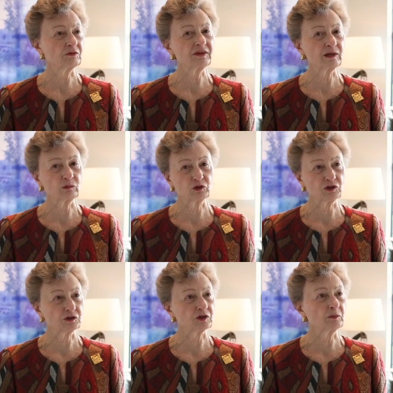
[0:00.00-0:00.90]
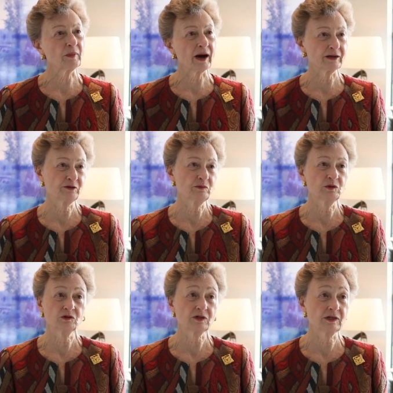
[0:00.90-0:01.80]
the theme was just goodbye to the
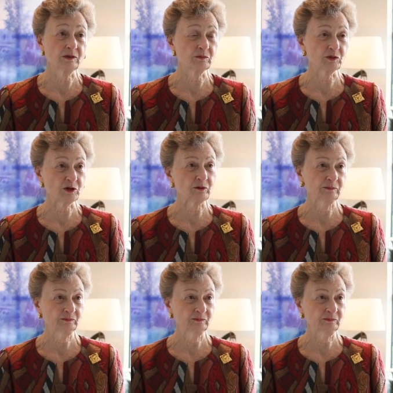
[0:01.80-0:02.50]
museum. So.